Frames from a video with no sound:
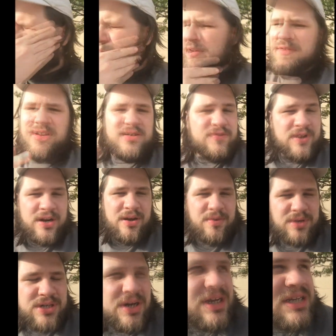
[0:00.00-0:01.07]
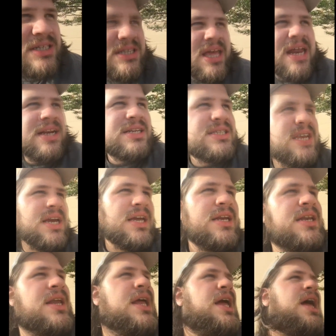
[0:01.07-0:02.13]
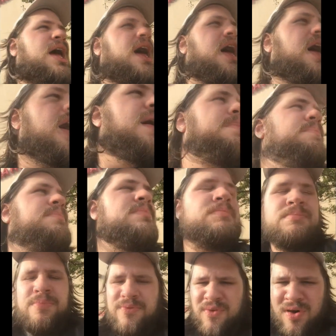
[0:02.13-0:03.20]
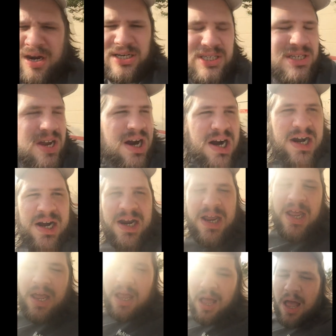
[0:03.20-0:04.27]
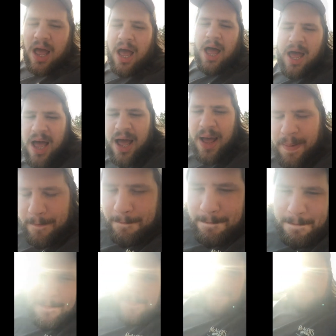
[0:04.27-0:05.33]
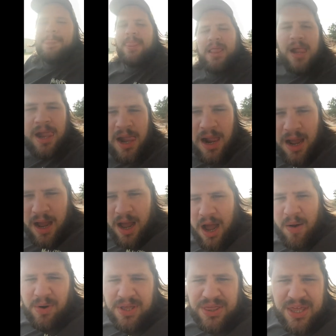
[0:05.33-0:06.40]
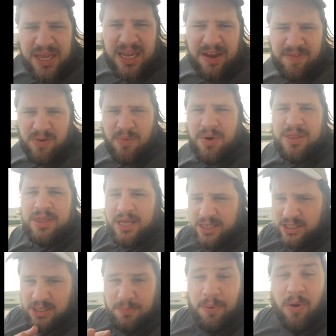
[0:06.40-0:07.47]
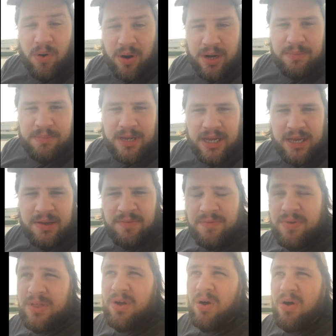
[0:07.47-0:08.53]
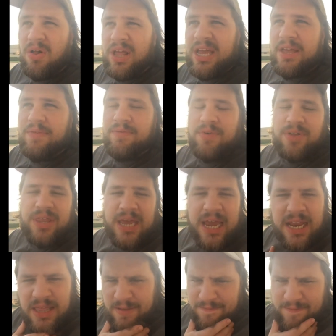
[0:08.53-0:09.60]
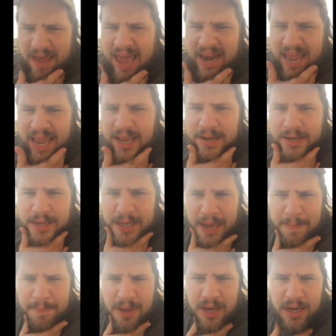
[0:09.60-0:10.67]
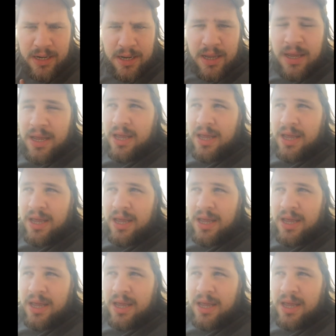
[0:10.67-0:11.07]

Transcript: previous video, which I'll get to that in a second. Before I start, I want to thank everyone that supported me for the whole End the Fat Hate campaign.